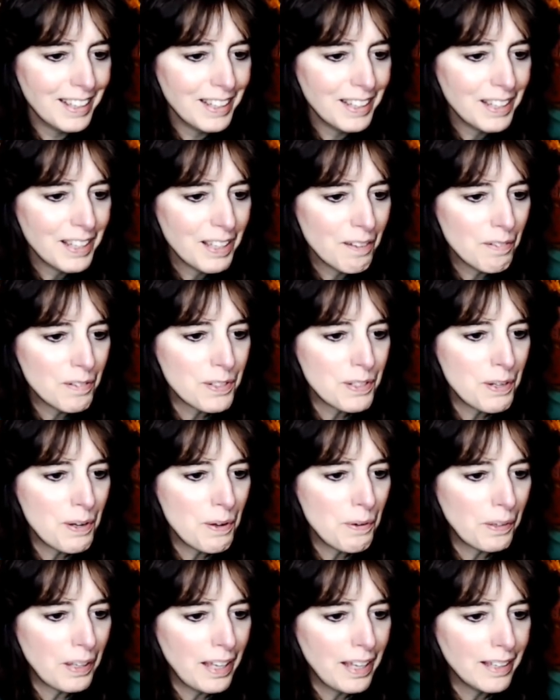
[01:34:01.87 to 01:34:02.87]
was an
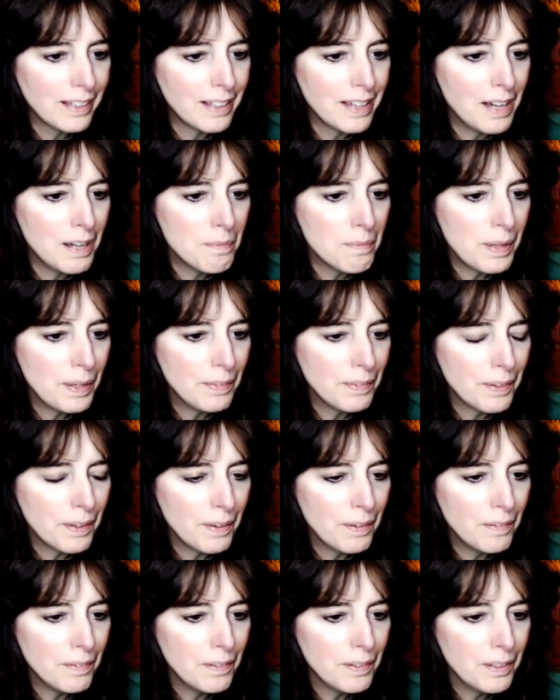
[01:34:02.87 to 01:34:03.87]
okay comment,
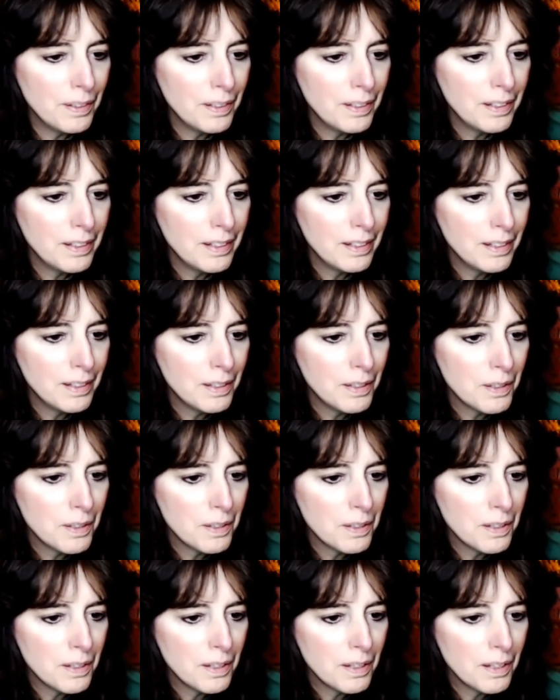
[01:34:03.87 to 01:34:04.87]
though.
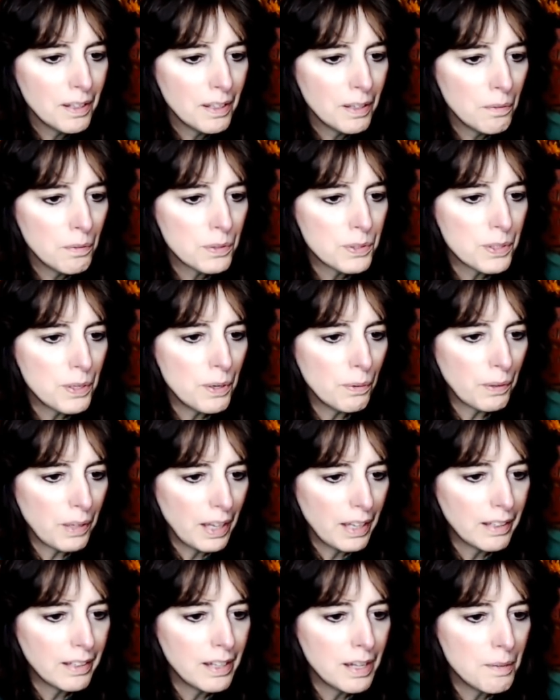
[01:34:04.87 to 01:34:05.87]
It was an
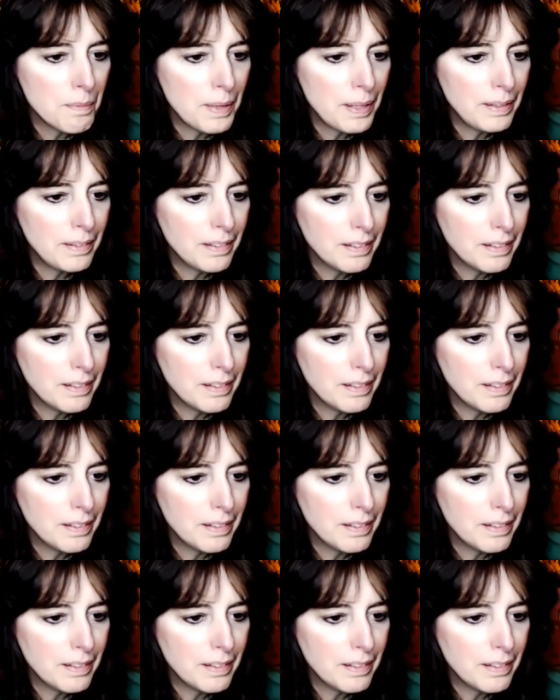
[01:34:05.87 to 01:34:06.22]
okay comment.